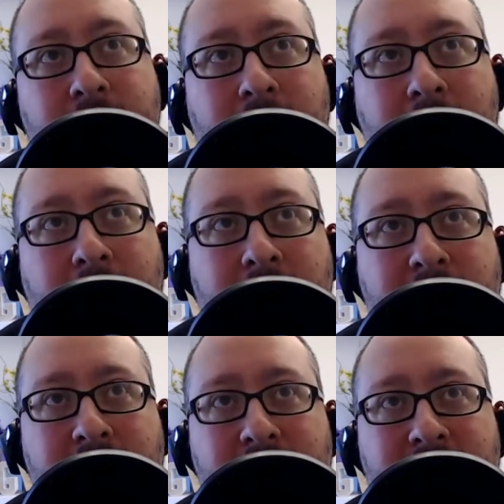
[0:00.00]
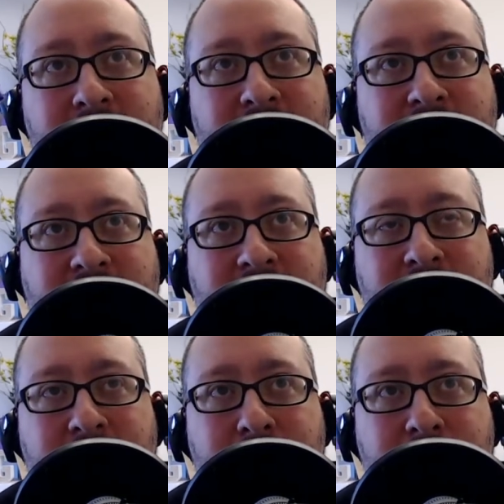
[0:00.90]
I it, this
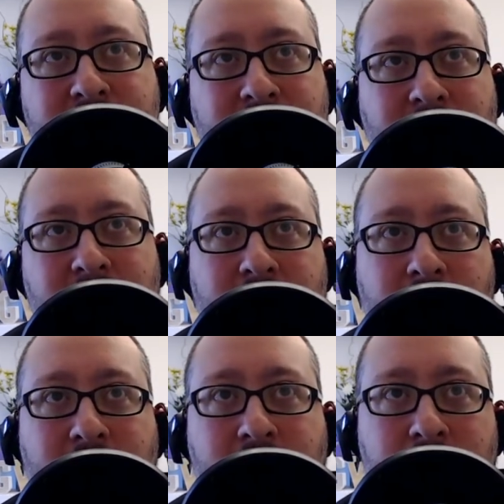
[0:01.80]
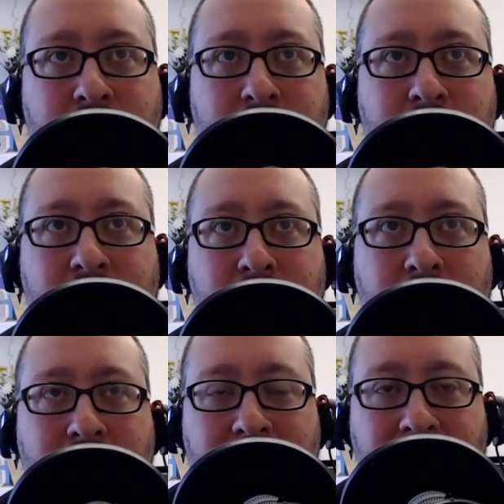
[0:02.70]
isn't particularly controversial, but the way
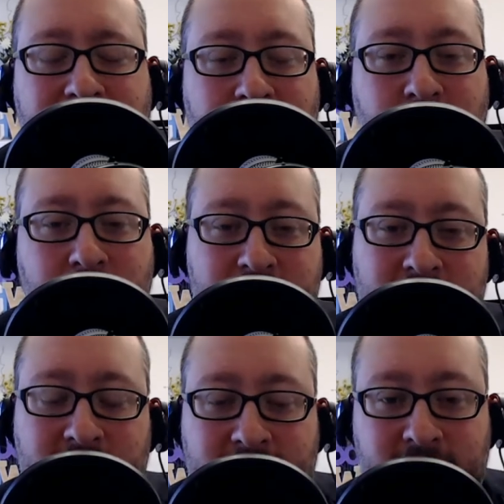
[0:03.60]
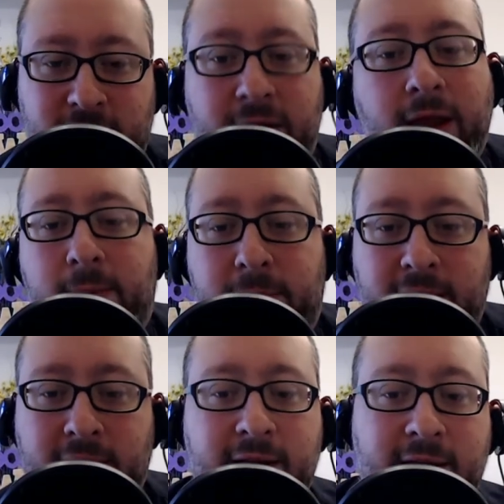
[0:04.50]
that I see religions developing
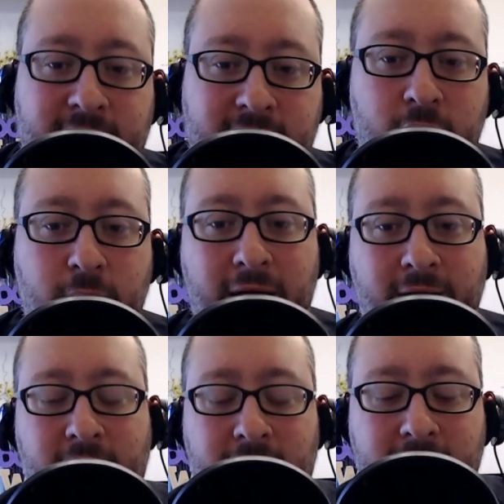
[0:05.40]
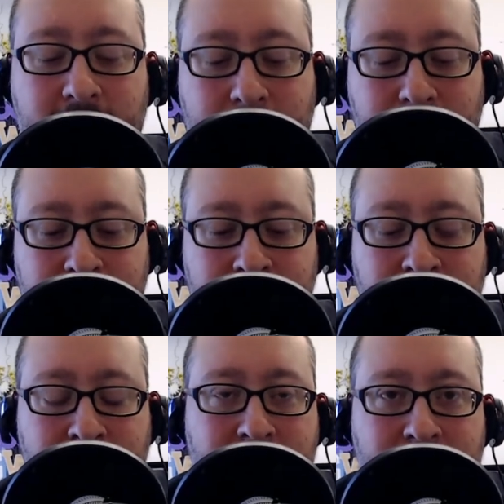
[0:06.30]
is that you have a um,
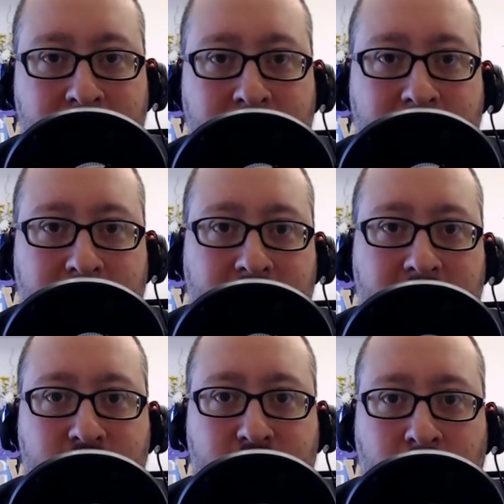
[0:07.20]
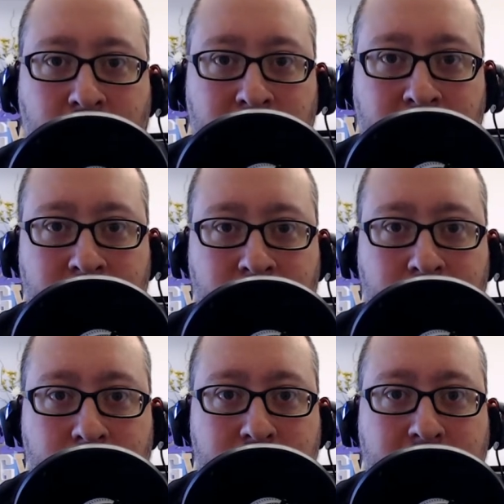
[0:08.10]
an initial
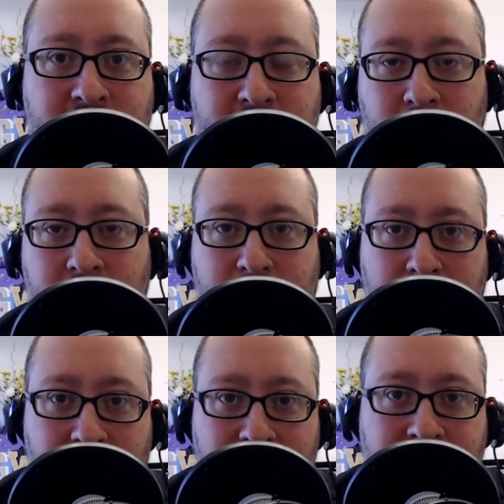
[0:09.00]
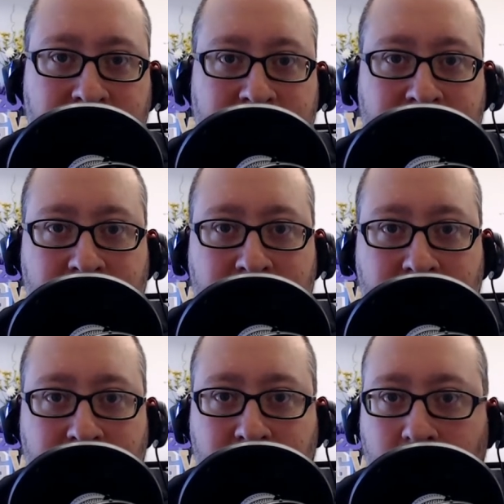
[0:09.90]
mystical experience uh,
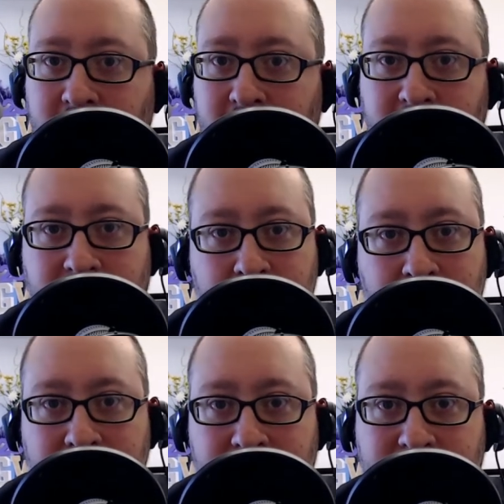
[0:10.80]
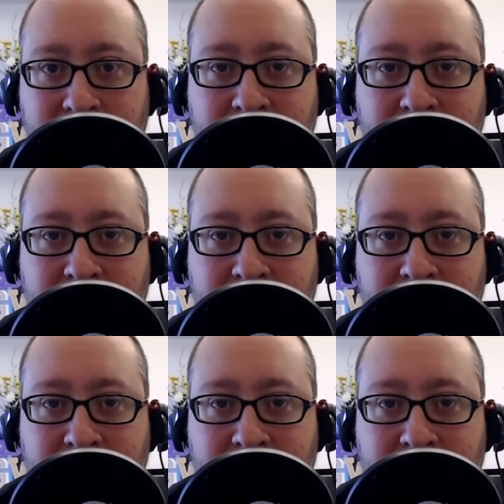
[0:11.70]
gnosis experience